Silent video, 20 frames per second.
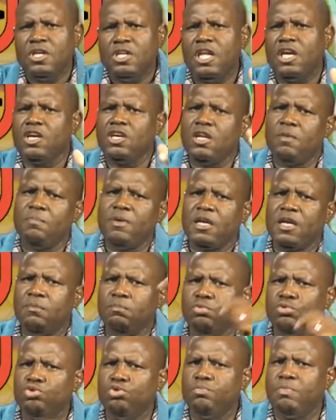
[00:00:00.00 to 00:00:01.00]
they're going to bring in
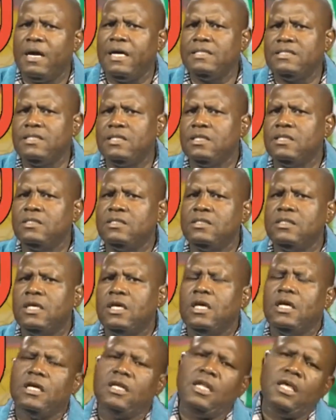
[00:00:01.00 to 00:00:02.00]
Buju Banton,
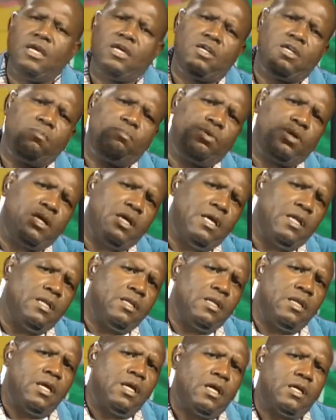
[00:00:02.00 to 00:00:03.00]
they're going to bring
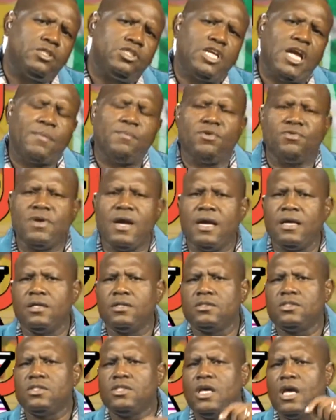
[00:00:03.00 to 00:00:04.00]
in
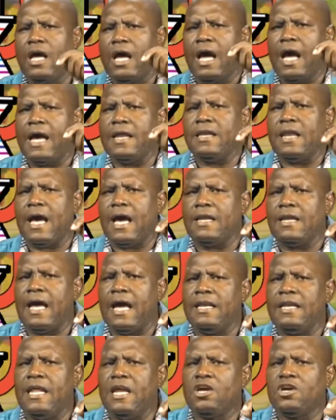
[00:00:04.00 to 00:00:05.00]
Shabarangs, and
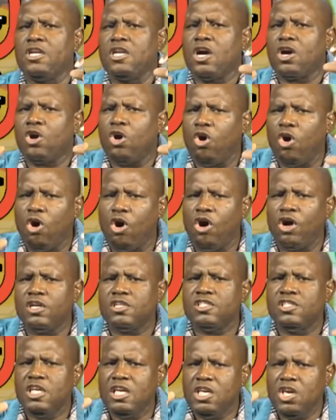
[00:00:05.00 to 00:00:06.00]
they're going to
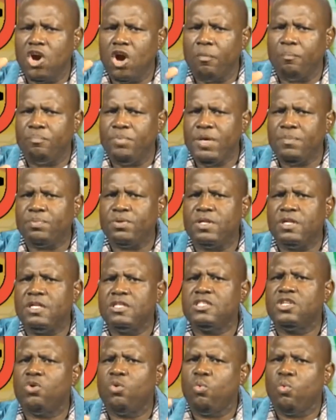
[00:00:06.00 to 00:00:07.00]
cause the young people
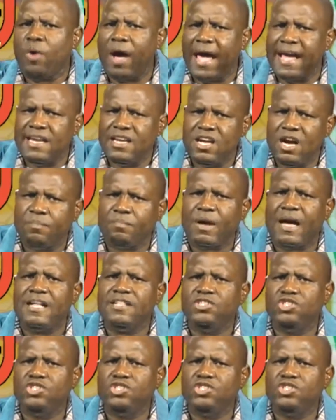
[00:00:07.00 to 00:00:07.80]
to wind up and